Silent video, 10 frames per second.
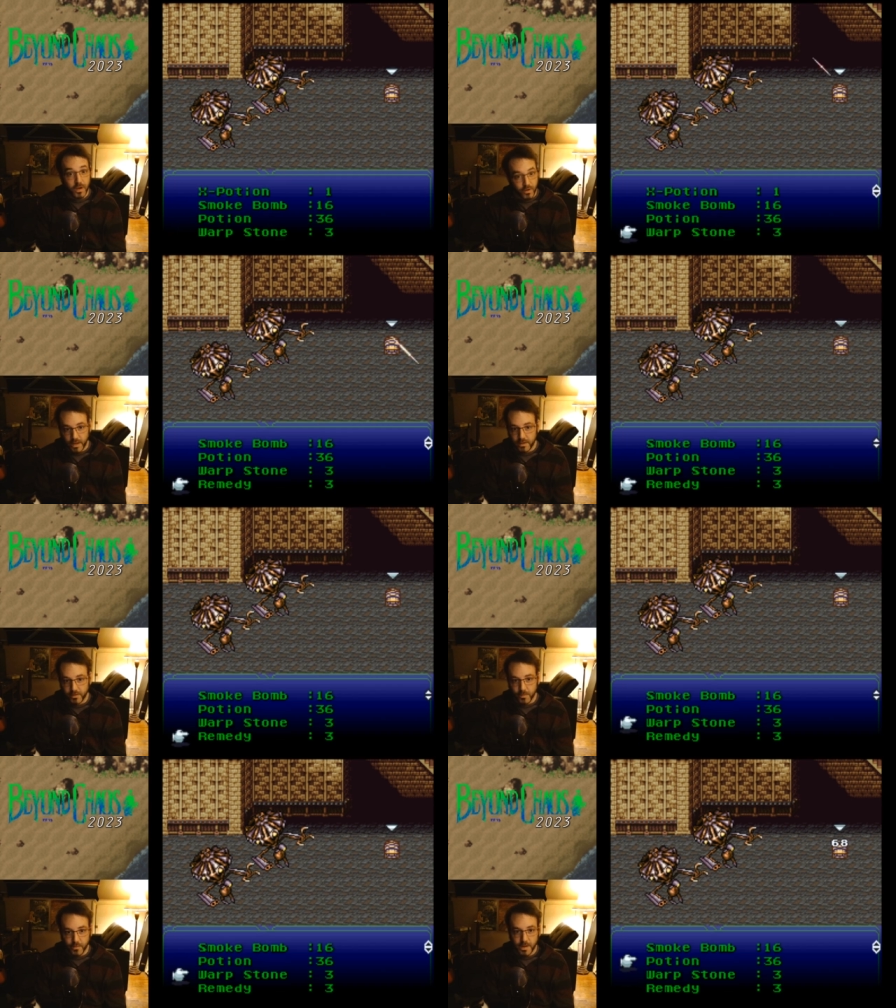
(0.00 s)
Okay,
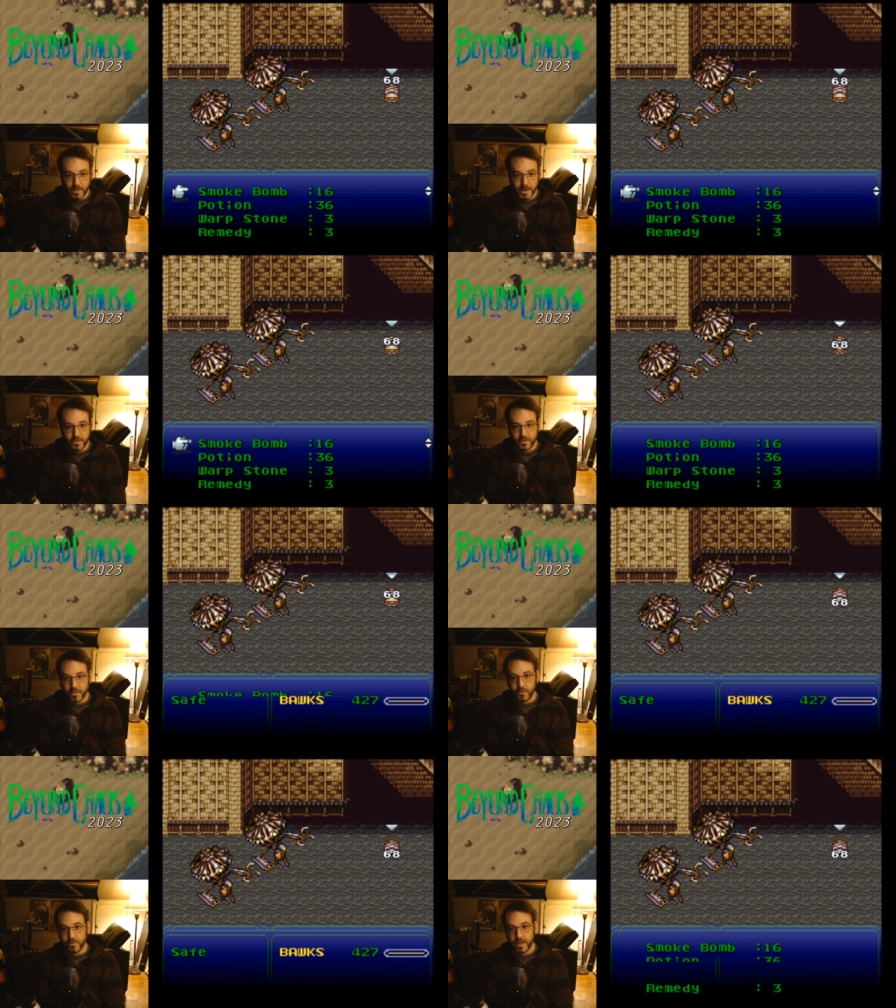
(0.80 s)
smoke bomb it is.
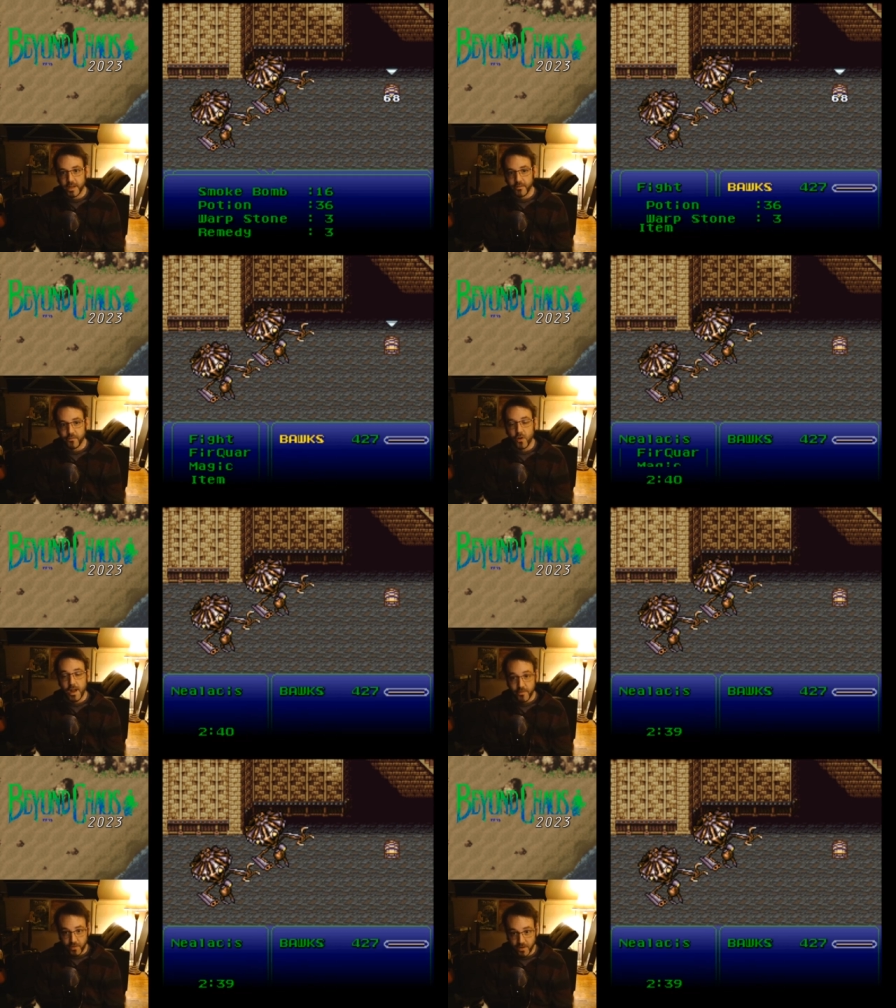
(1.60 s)
That was taking
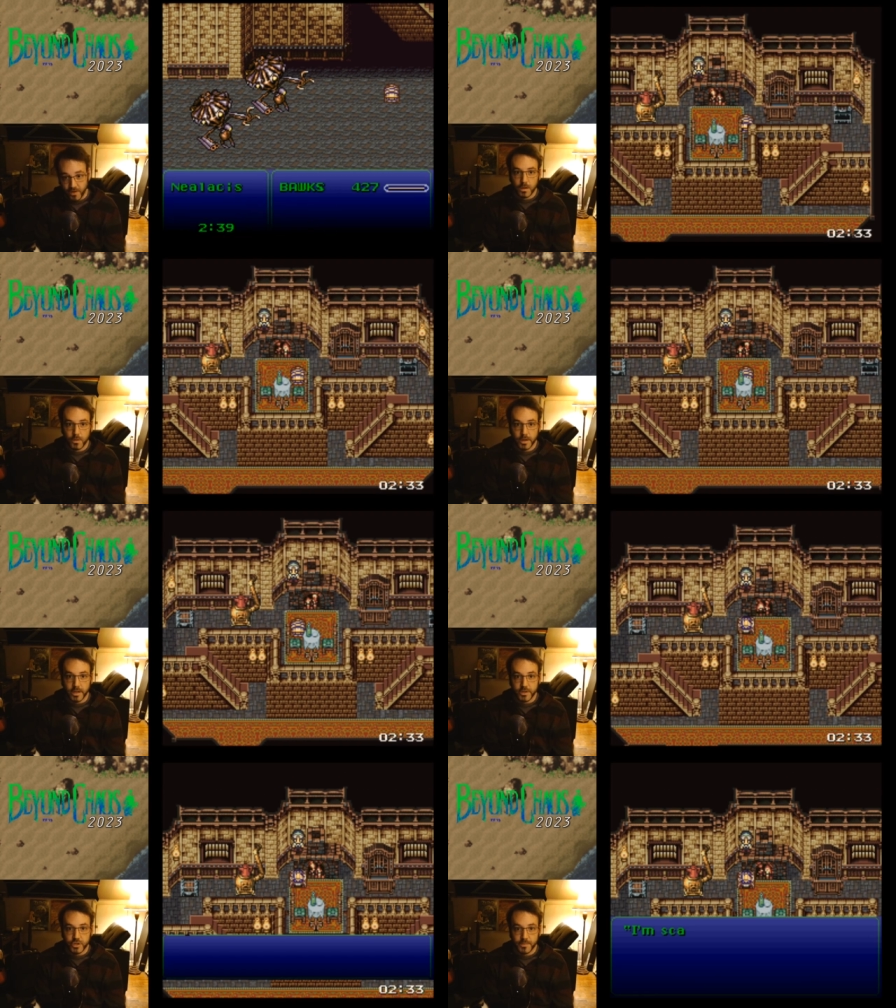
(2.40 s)
forever. Come on,
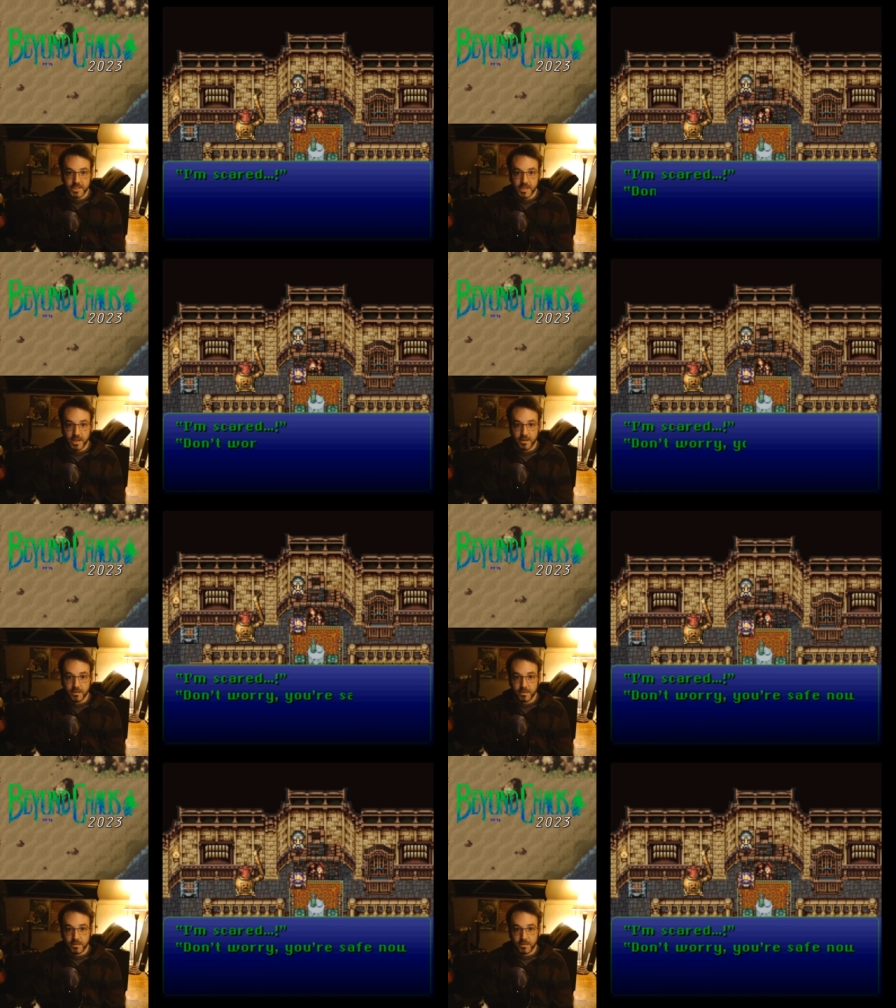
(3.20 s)
kid, jump inside.